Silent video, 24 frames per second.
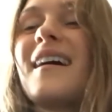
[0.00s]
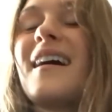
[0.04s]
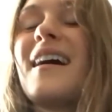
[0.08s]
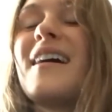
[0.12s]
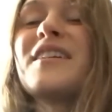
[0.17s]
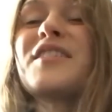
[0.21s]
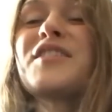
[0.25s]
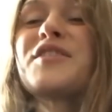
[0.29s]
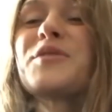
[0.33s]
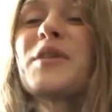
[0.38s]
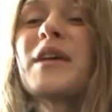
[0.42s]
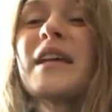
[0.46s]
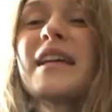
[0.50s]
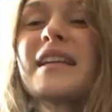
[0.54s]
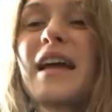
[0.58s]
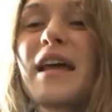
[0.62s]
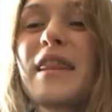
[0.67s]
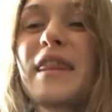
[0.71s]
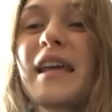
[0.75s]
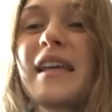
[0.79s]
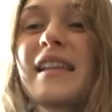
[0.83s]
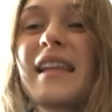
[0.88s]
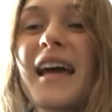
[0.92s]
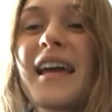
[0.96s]
there's really
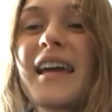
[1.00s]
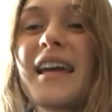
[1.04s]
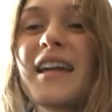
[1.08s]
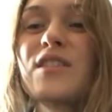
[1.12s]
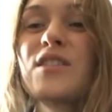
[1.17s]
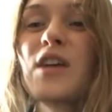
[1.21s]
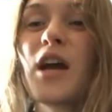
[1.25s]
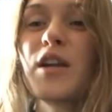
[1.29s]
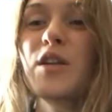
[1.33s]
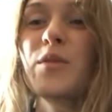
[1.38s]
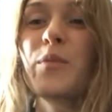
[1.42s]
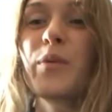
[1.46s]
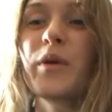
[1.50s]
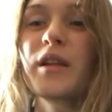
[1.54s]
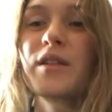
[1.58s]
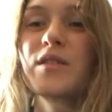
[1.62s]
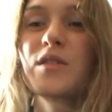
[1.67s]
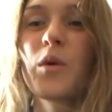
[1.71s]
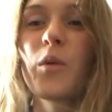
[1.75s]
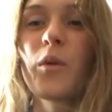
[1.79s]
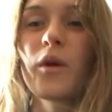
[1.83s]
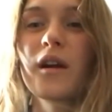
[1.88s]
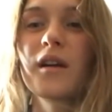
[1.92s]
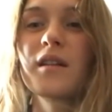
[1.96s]
nothing like it. It's hard to put
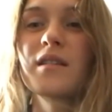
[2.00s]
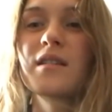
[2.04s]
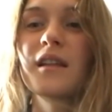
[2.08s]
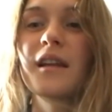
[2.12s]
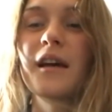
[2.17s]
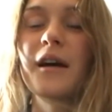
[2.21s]
into words,